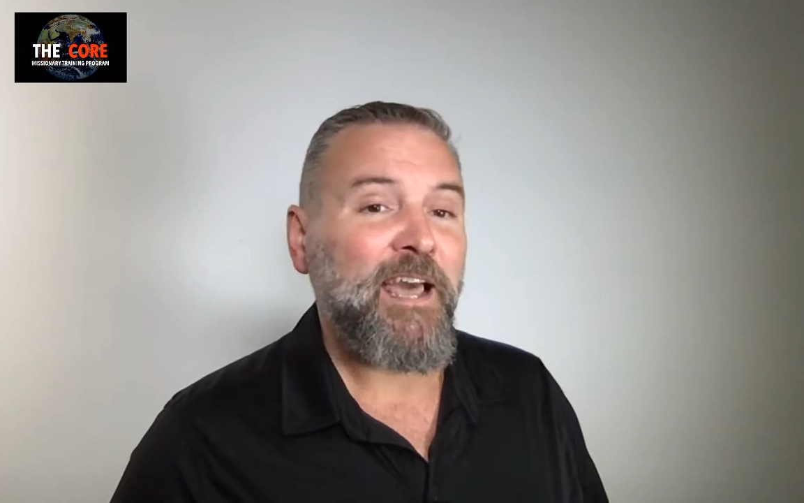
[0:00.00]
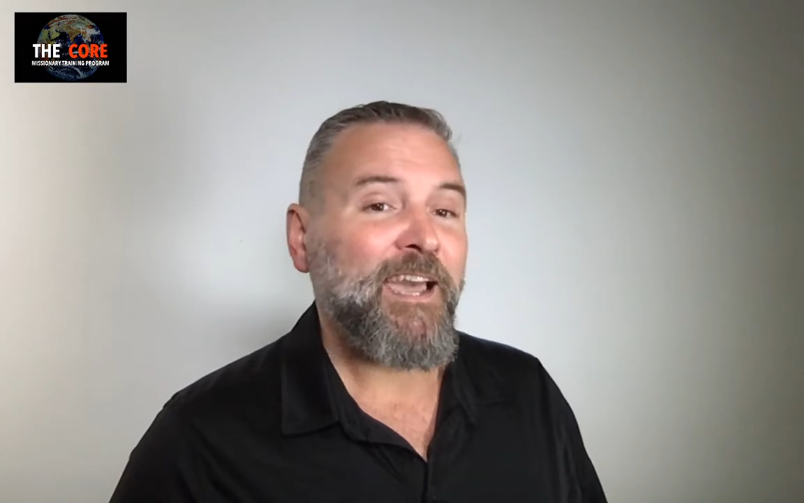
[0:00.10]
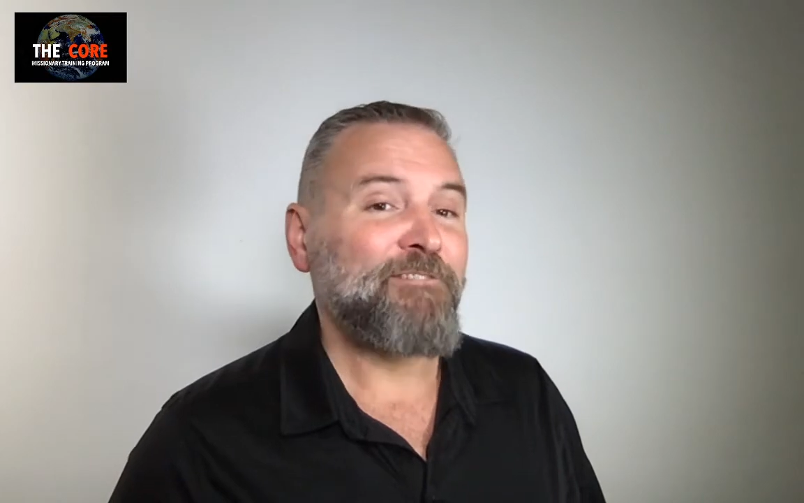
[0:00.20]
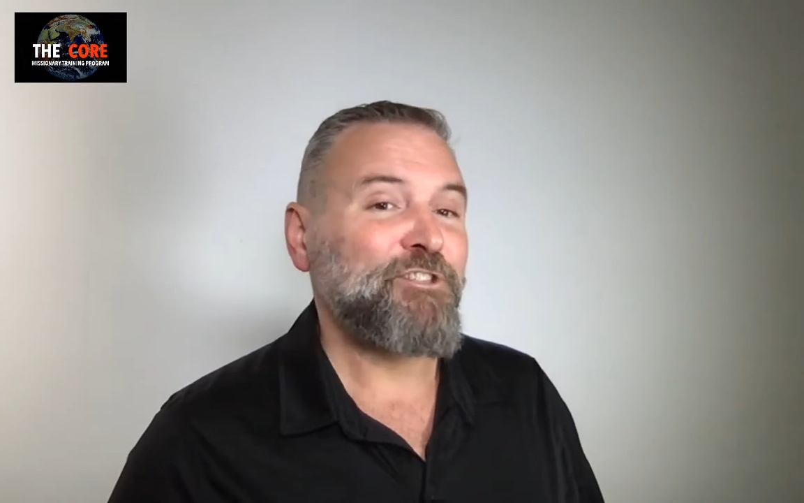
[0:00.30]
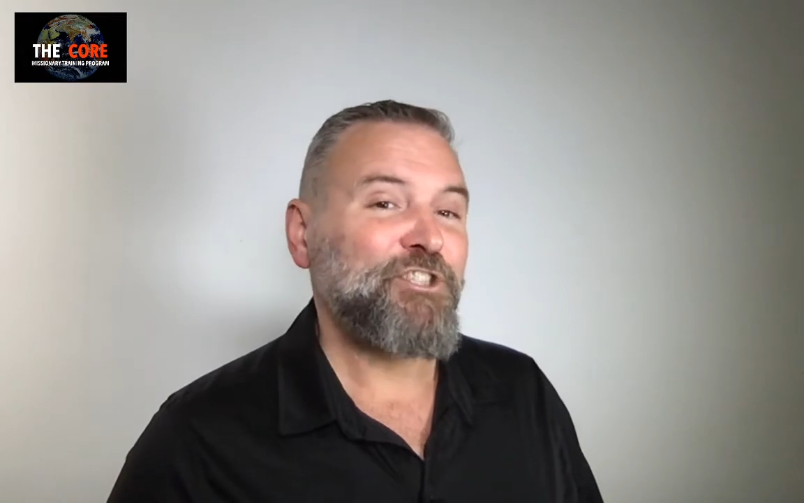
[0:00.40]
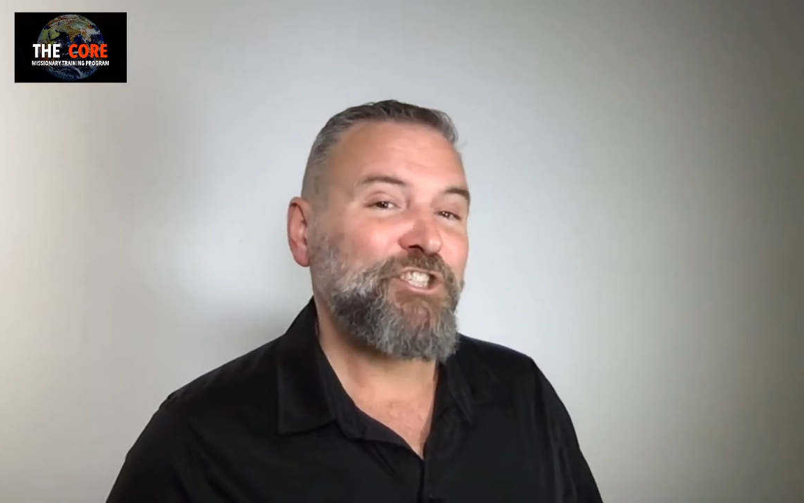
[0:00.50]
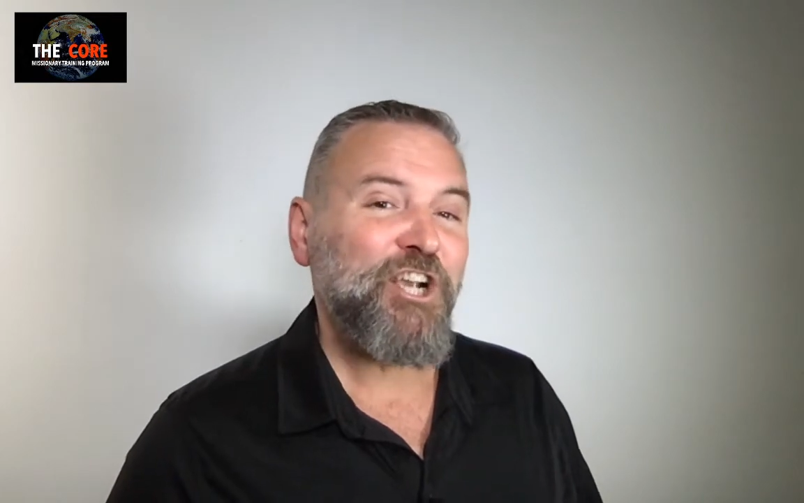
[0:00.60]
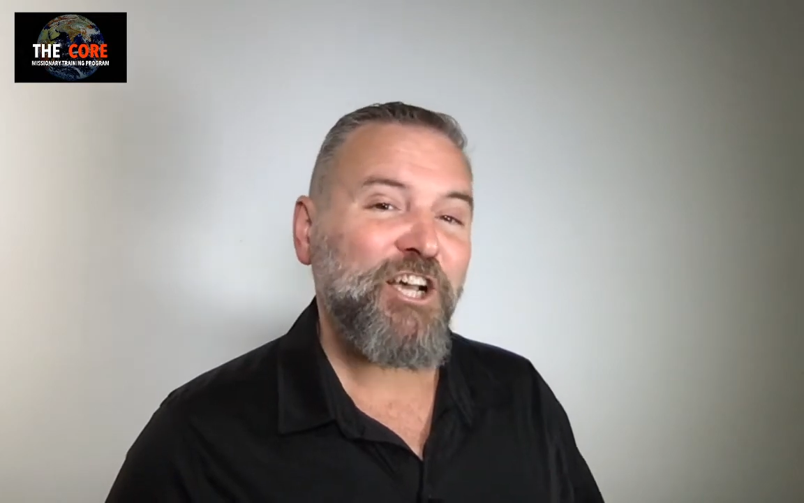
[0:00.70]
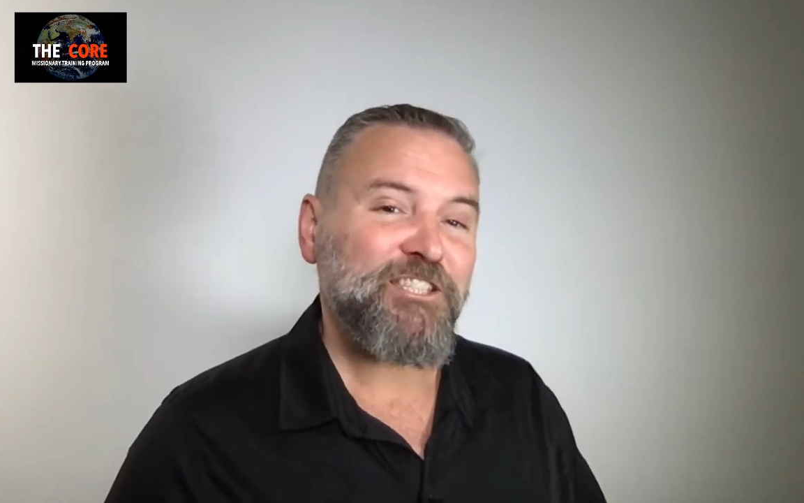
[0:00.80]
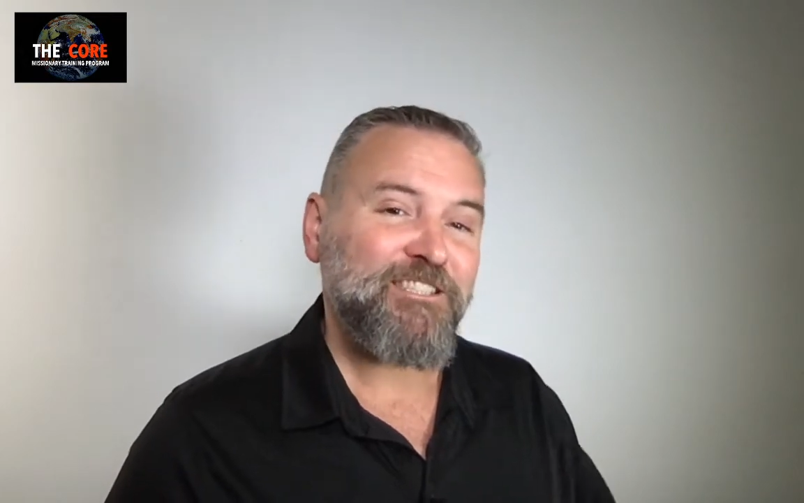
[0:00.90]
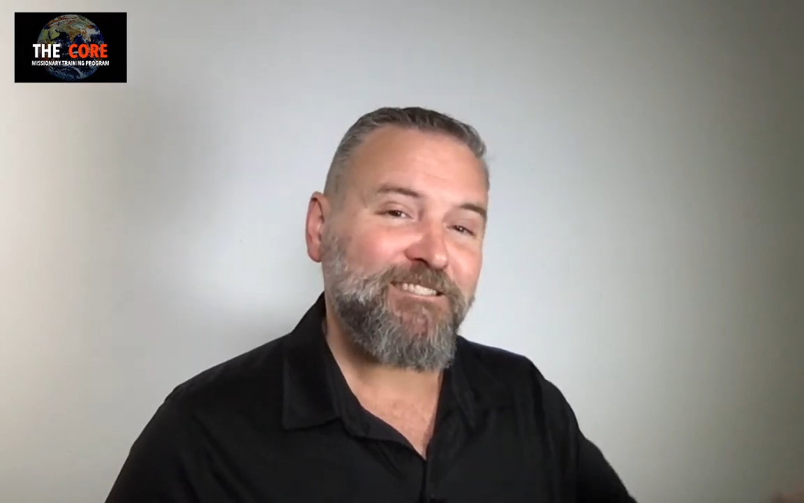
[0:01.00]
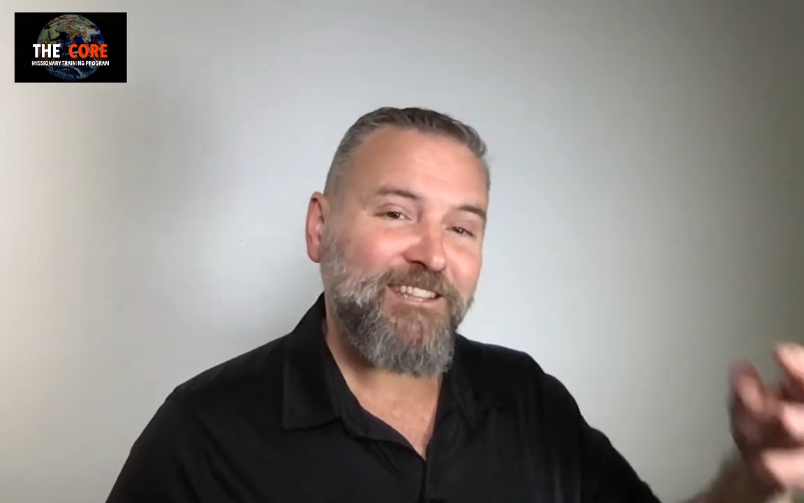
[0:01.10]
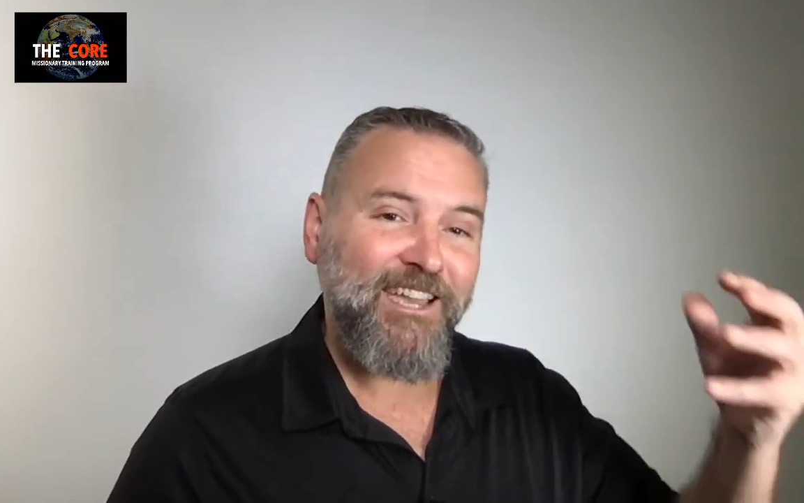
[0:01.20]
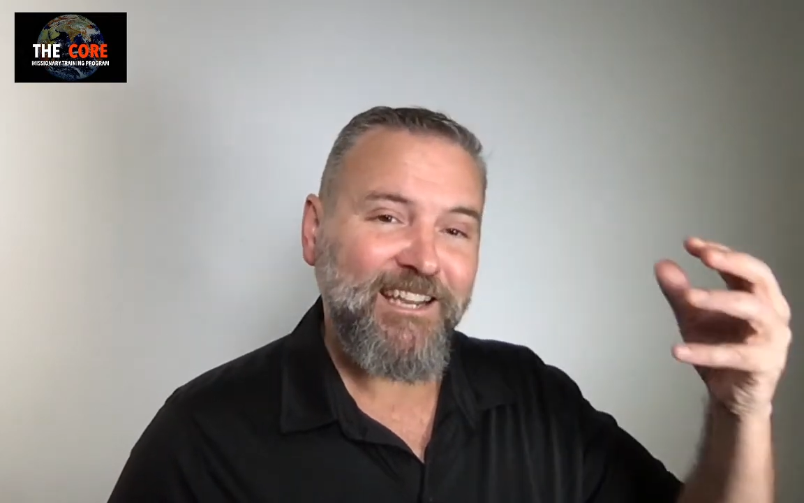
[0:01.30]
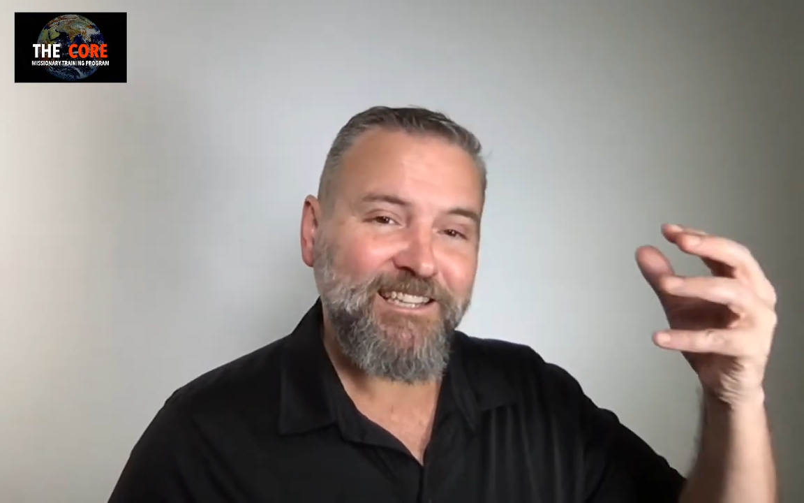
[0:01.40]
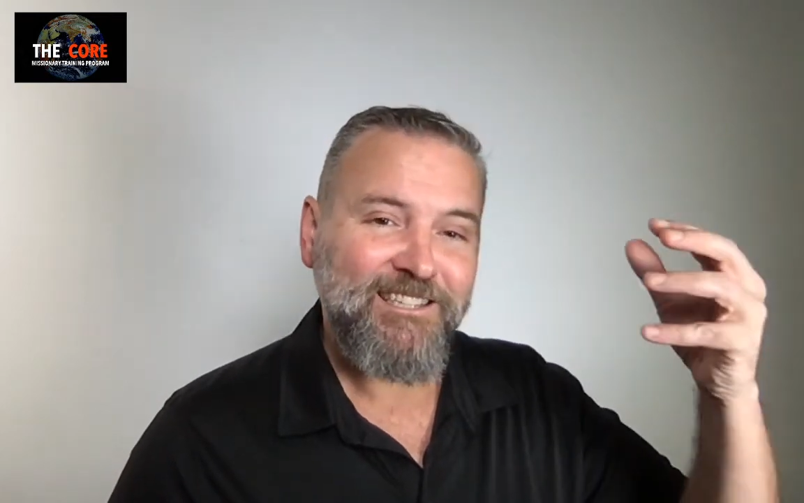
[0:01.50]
I was just like